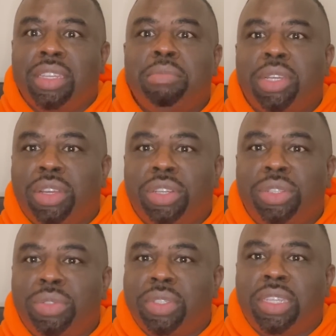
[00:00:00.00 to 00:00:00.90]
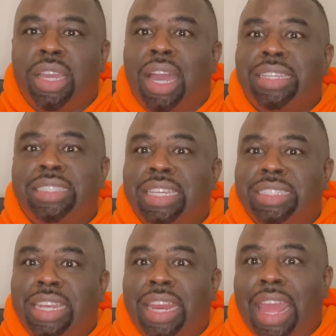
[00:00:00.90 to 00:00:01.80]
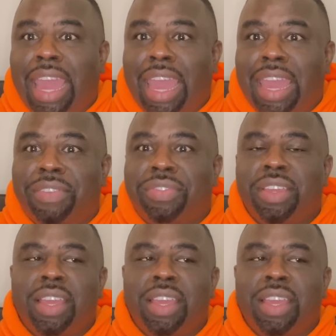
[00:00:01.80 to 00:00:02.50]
but girl, a season and a half.